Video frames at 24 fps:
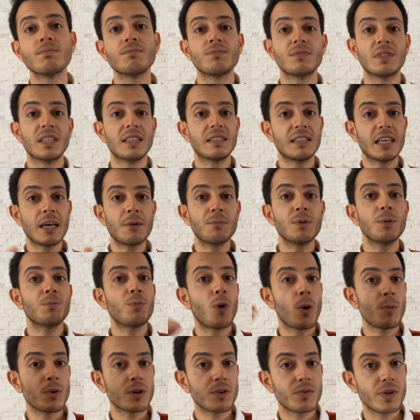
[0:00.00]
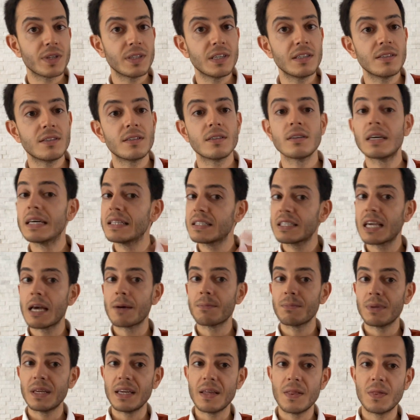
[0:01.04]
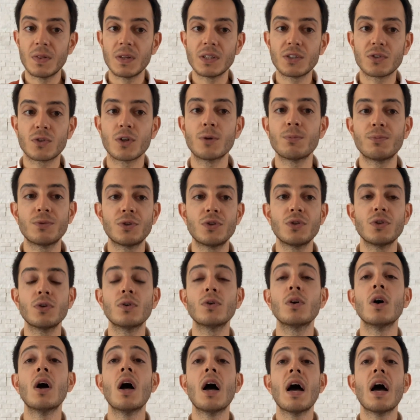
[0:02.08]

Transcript: It can be pomegranate. It can be in this group too.